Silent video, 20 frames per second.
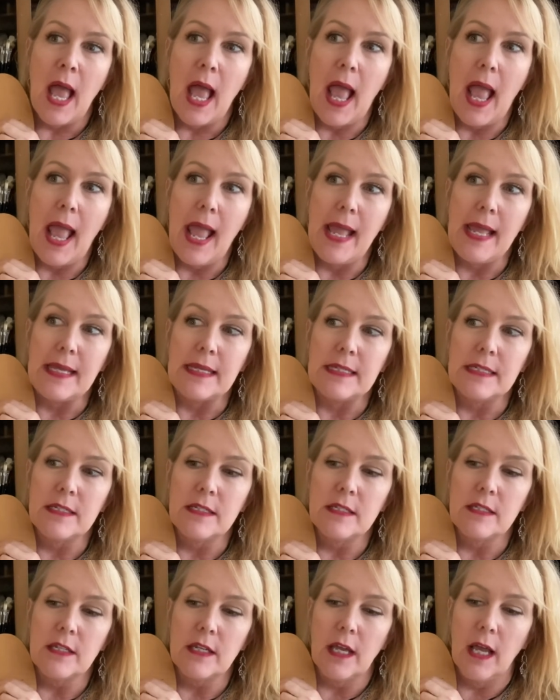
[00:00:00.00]

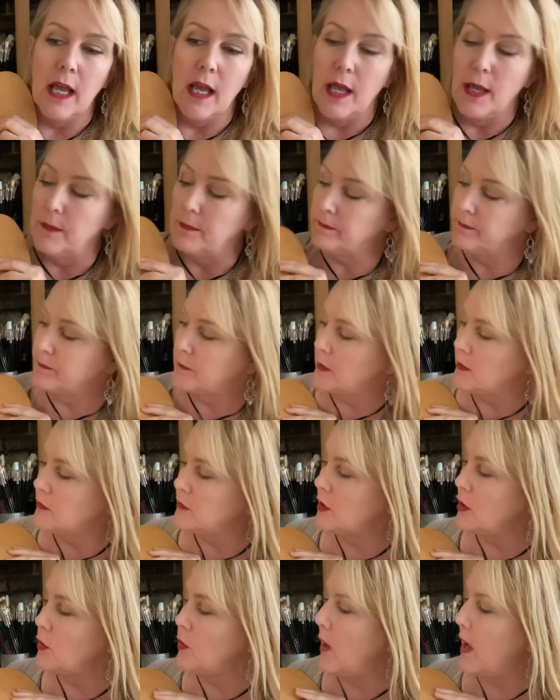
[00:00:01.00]
And
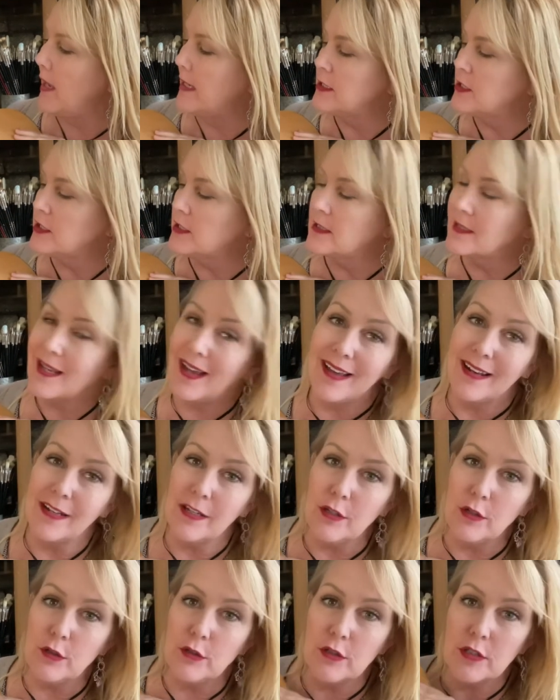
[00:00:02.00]
so I just kind of
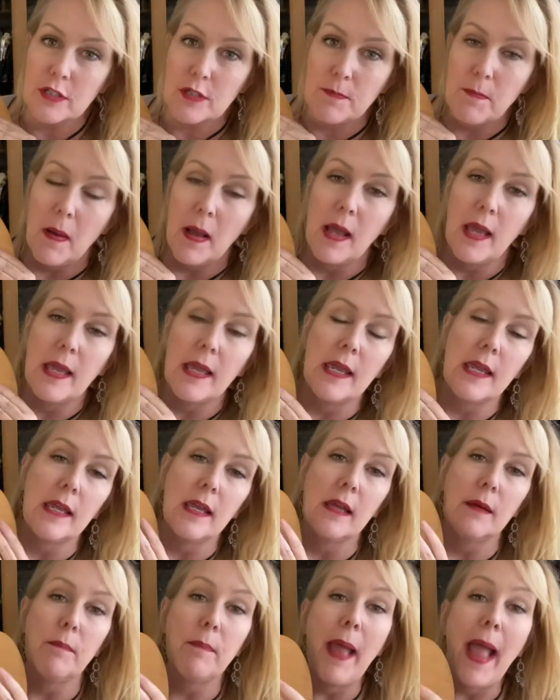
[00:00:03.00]
used my
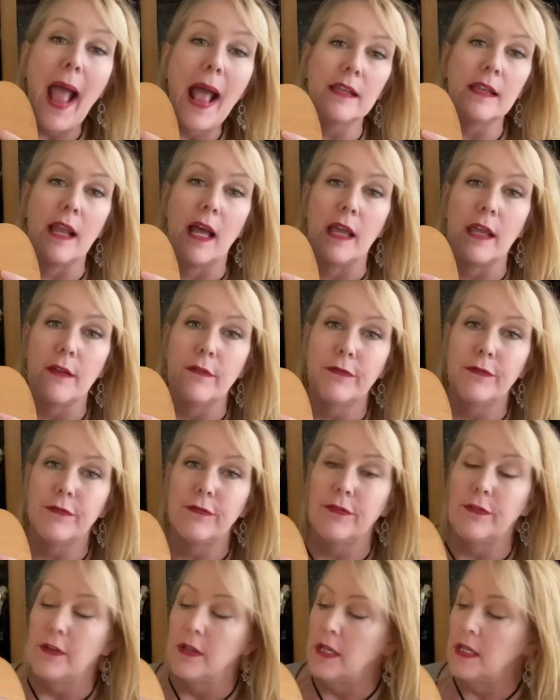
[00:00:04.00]
palette knife
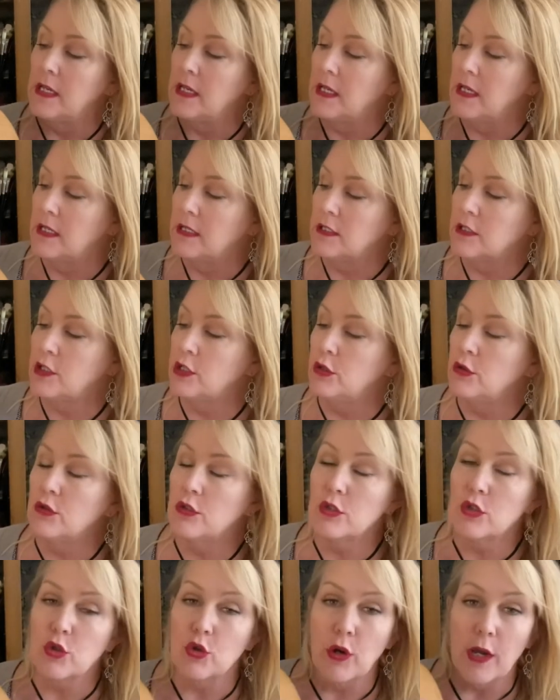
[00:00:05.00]
to
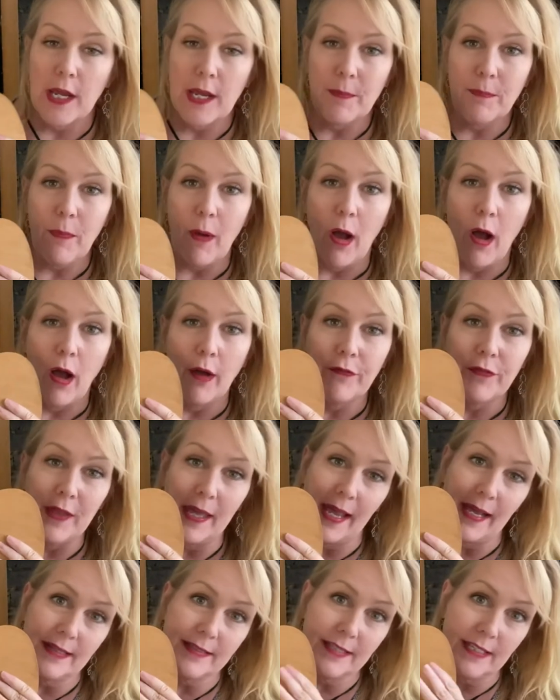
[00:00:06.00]
scrape off the
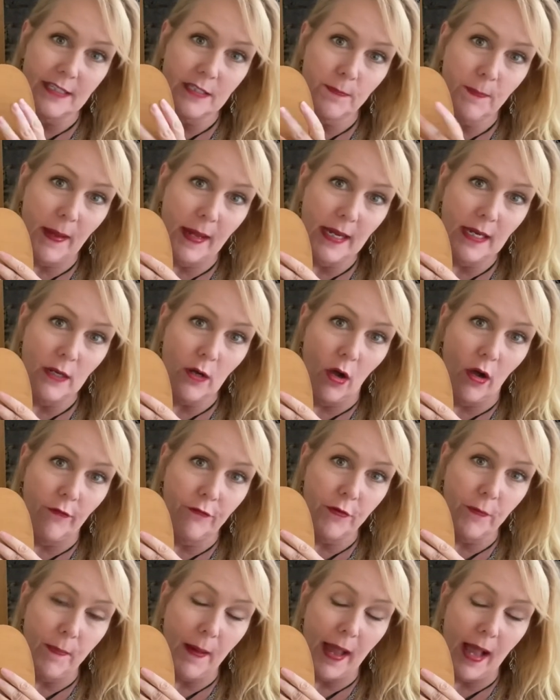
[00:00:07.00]
excess paint off
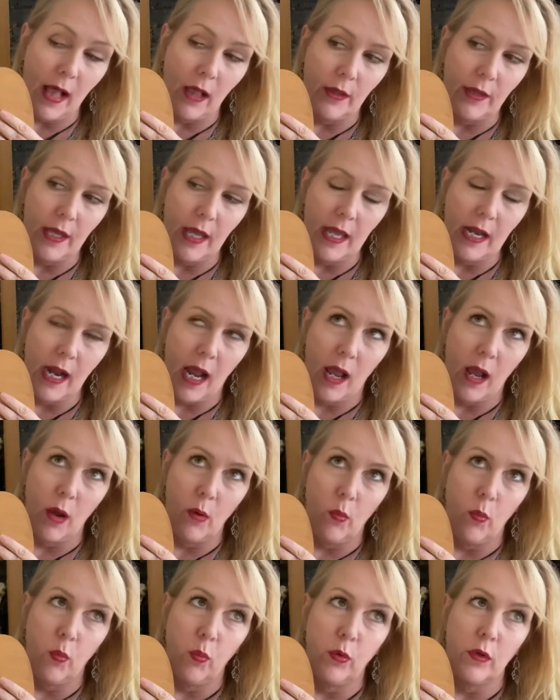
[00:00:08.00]
the palette. And I
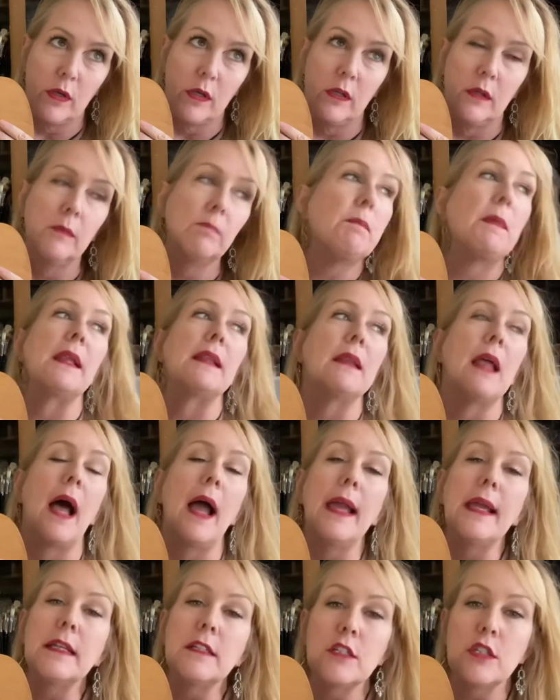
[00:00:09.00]
would be
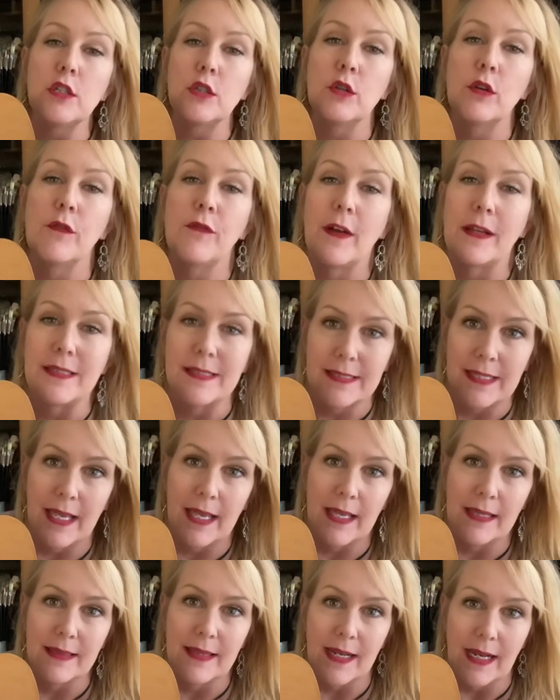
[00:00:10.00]
lying to you if I
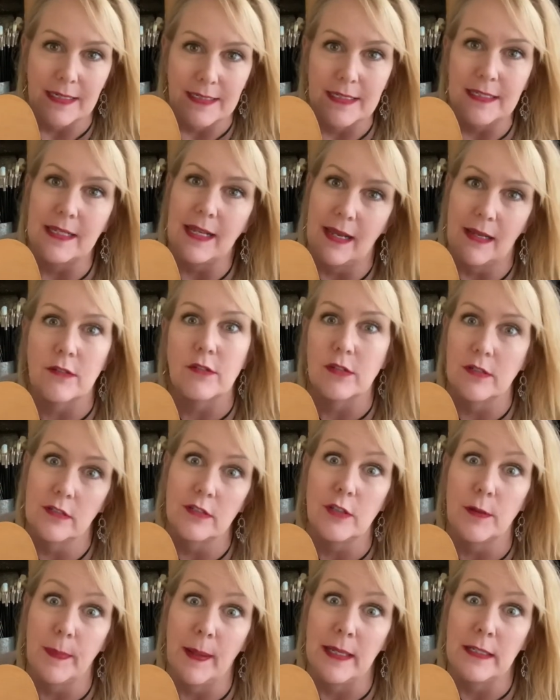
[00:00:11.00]
said that I didn't actually
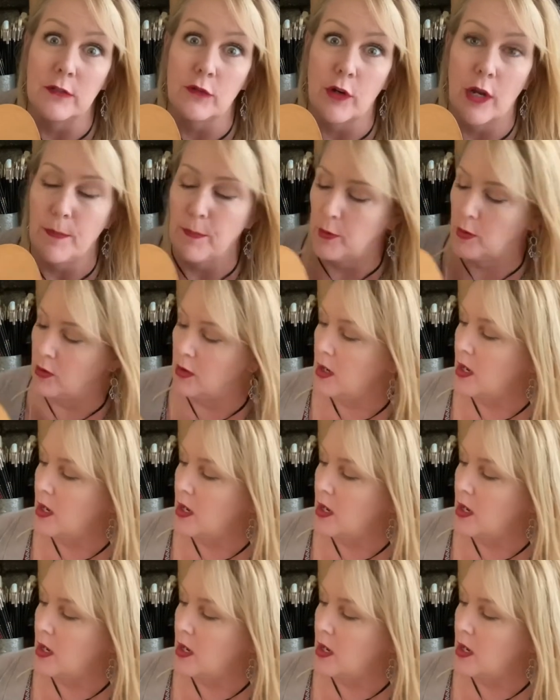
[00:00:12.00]
use a paint scraper.